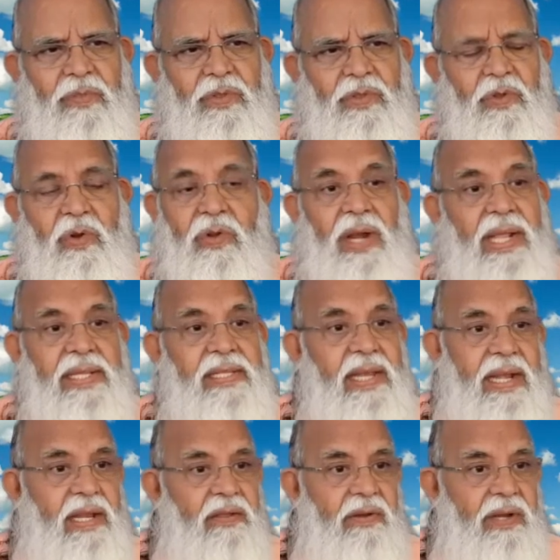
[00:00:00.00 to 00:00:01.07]
You
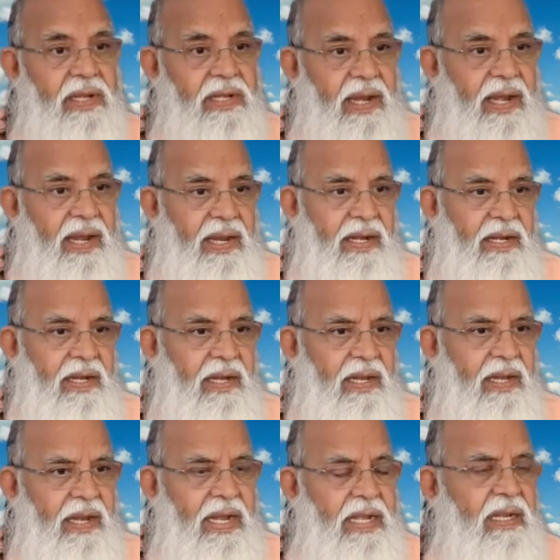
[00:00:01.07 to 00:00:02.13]
transcend your intellect.
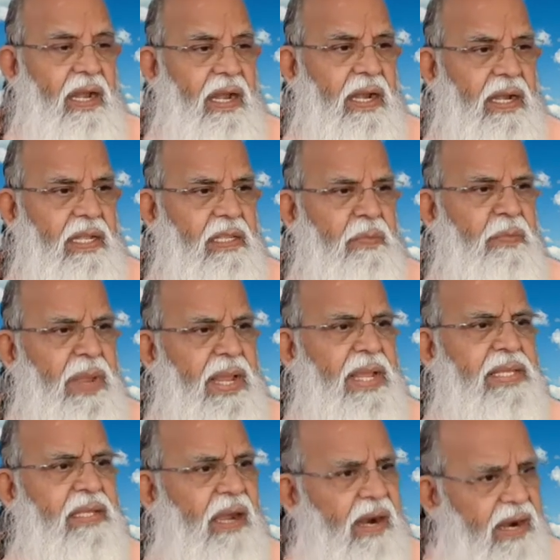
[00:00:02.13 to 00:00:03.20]
Intellect is the
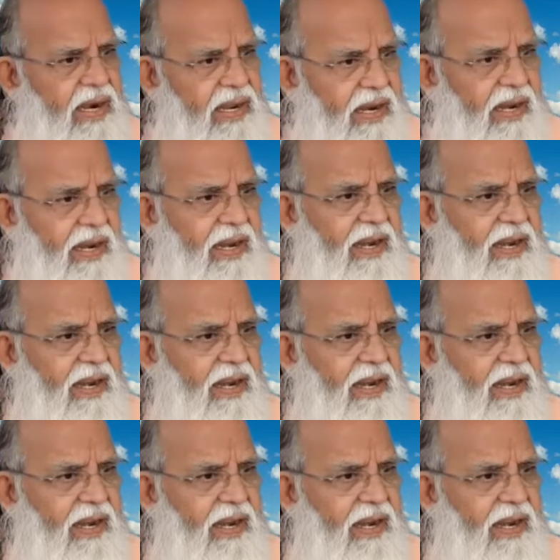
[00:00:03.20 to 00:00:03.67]
biggest hurdle.